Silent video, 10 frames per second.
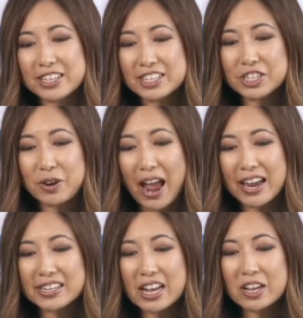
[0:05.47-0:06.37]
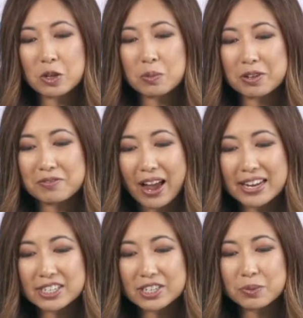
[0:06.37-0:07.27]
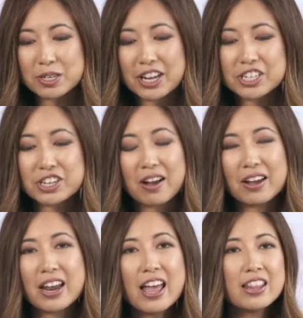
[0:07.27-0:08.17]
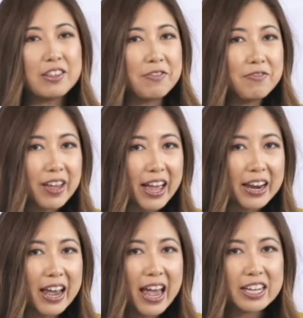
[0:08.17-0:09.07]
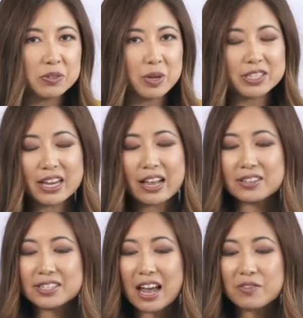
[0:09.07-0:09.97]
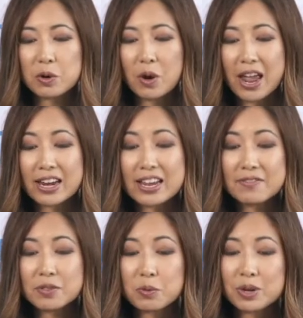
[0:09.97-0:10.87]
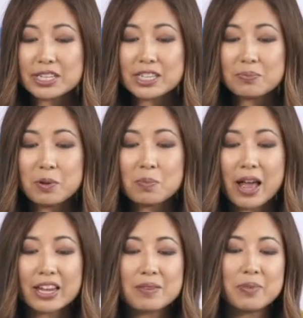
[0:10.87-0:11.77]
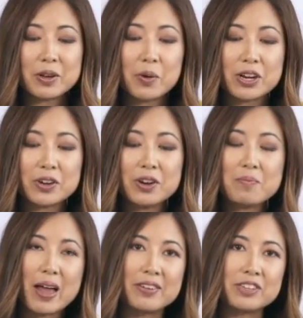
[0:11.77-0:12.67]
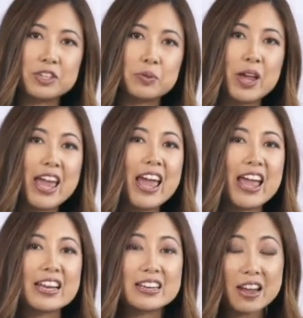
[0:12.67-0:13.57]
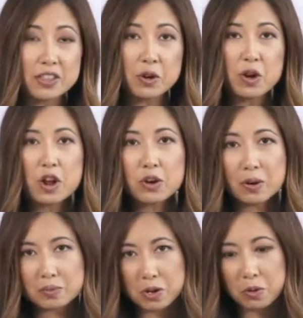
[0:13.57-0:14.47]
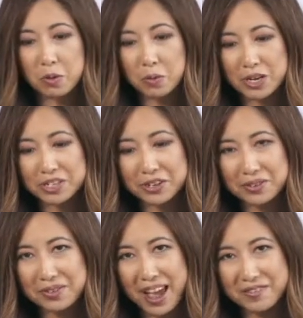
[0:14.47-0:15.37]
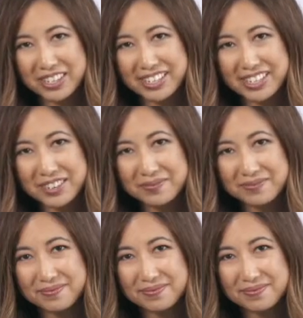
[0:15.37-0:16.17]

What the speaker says: Fundstrat Global Advisors. We touched on the Fed as well as El Salvador and if the recent pullback in Bitcoin could amount to another crypto winter. Have a listen.